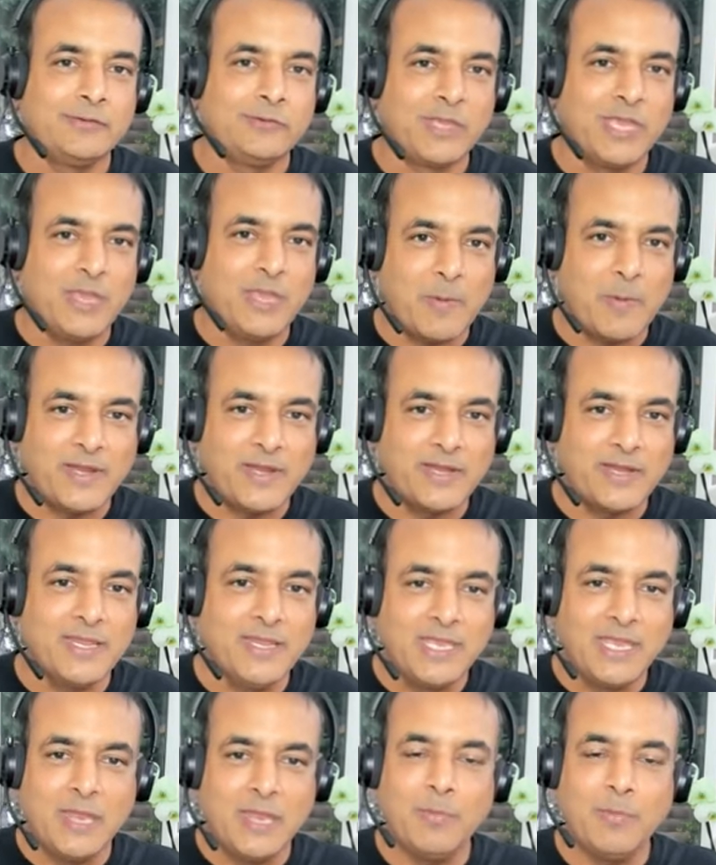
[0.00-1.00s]
So keep
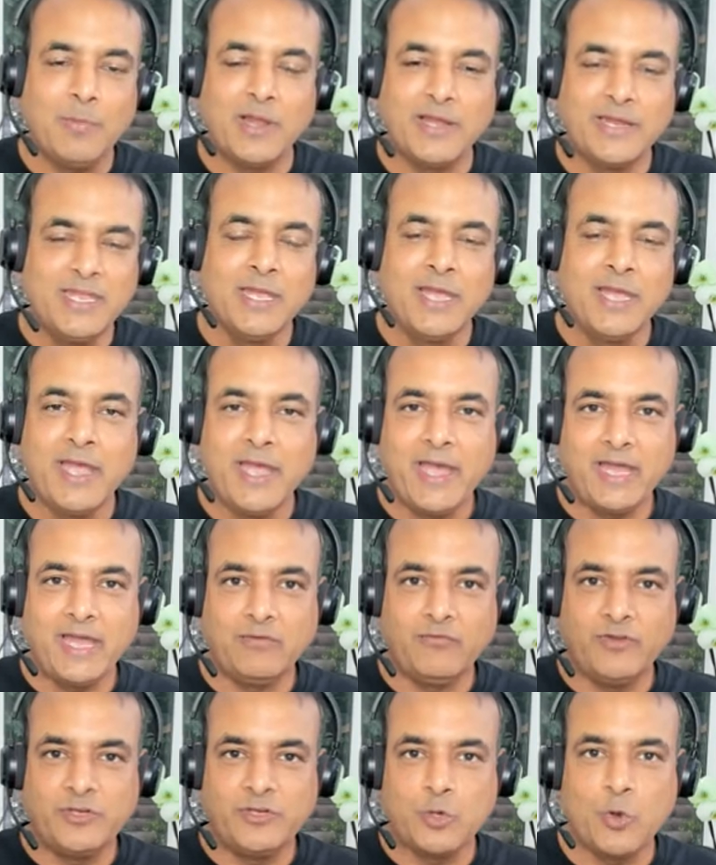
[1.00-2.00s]
updating, keep learning,
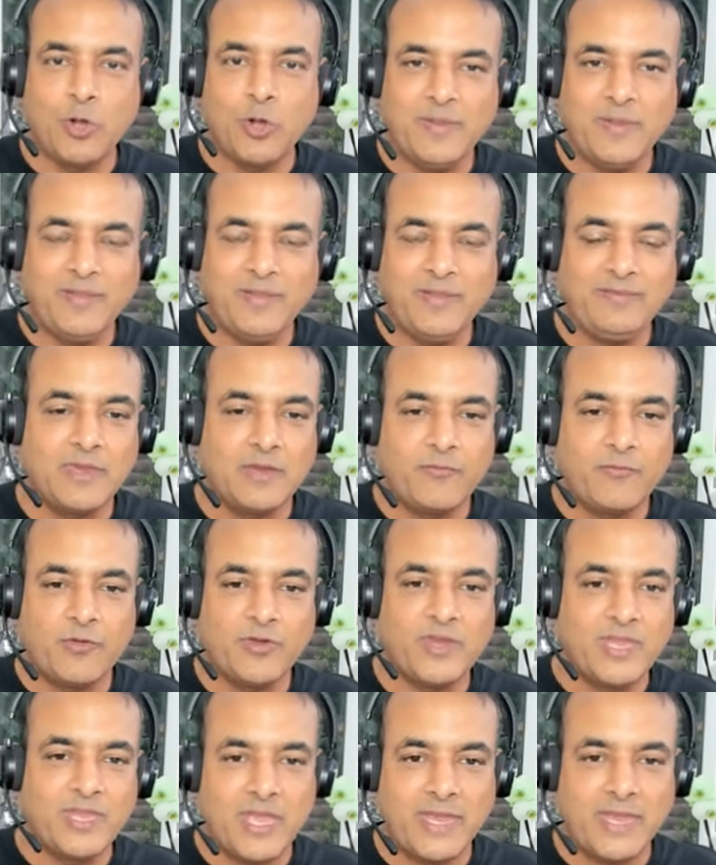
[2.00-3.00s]
and wish you all the best. And if
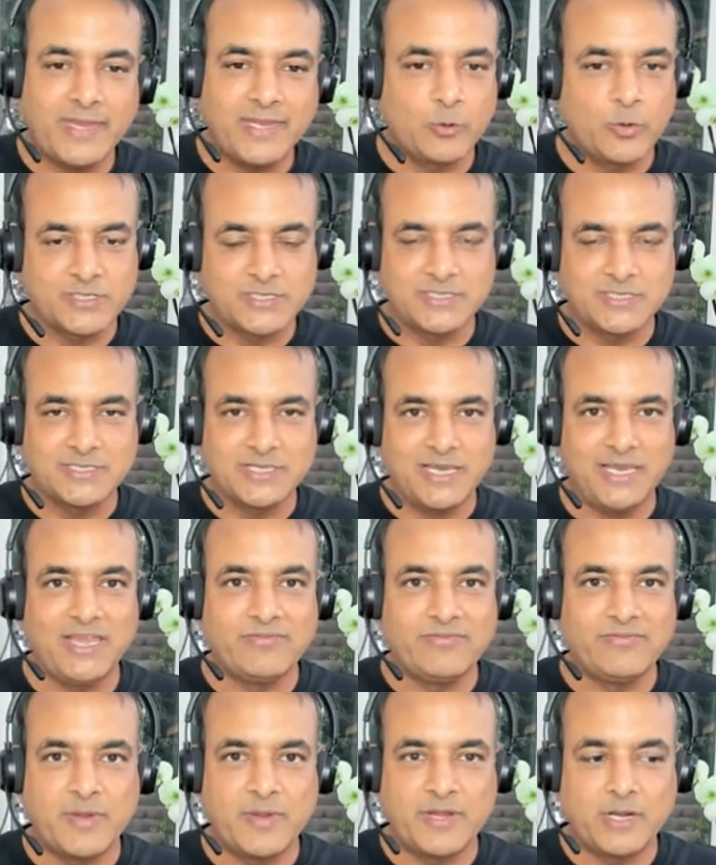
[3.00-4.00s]
you have any questions,
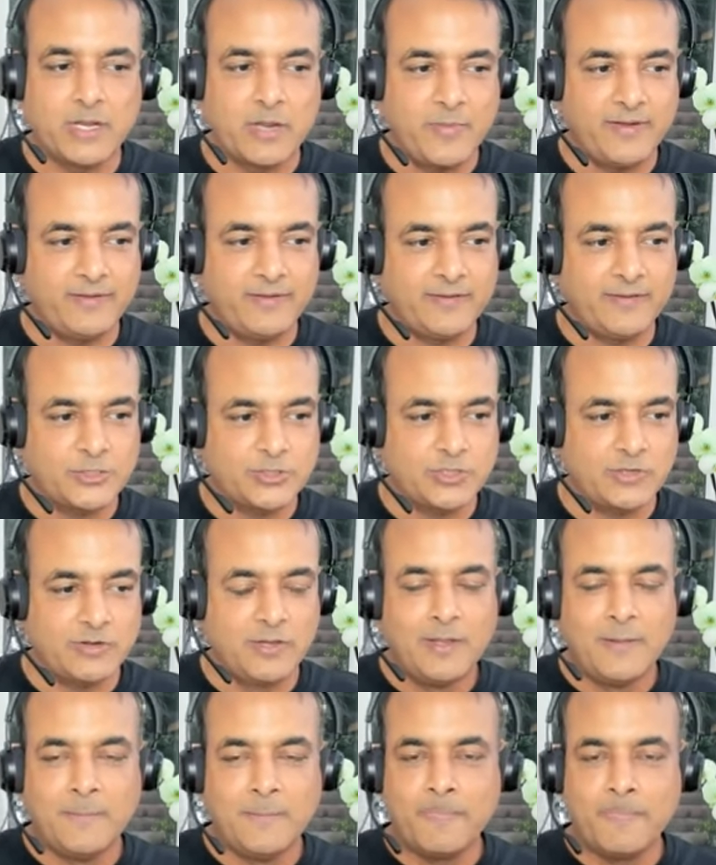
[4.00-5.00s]
leave them under comment
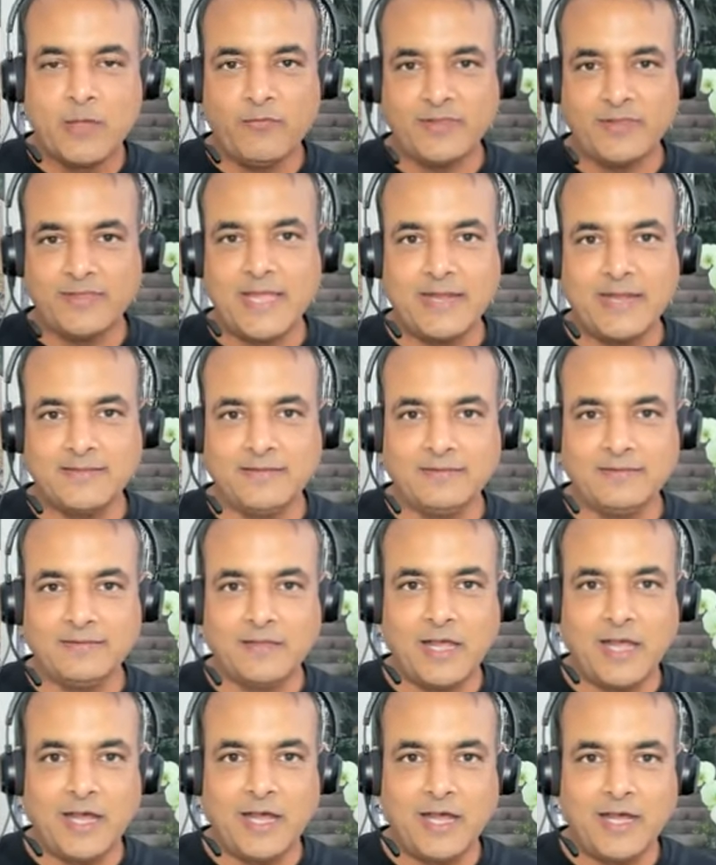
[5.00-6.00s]
section. With that, this
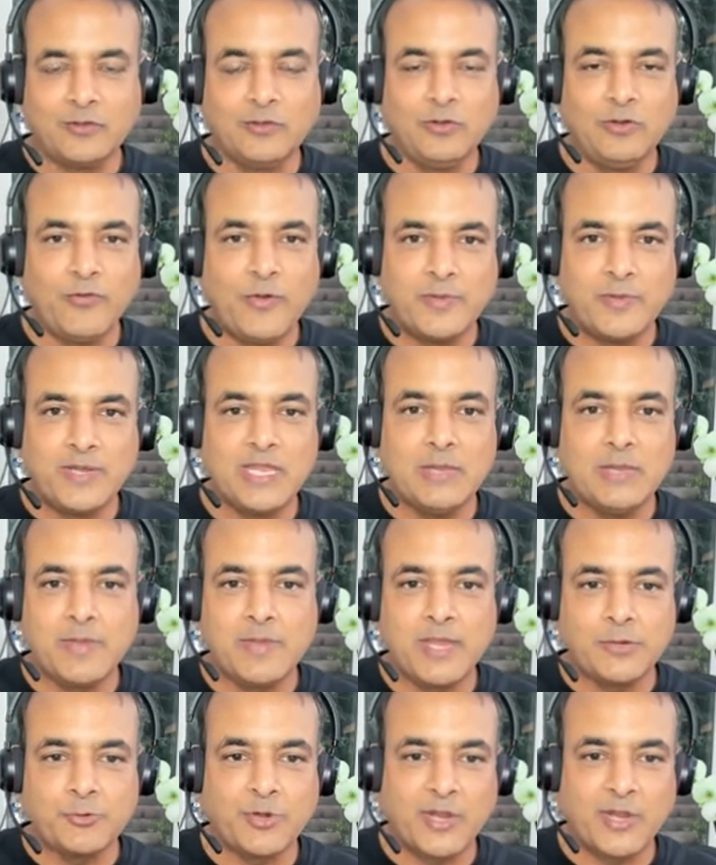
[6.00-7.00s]
is Atul from
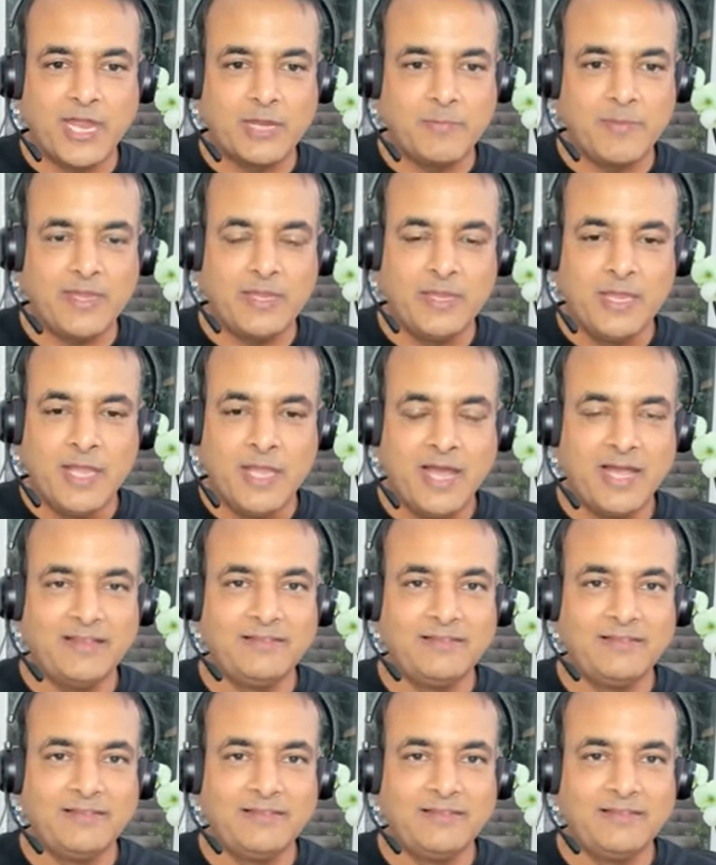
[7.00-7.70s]
Team K21 Academy.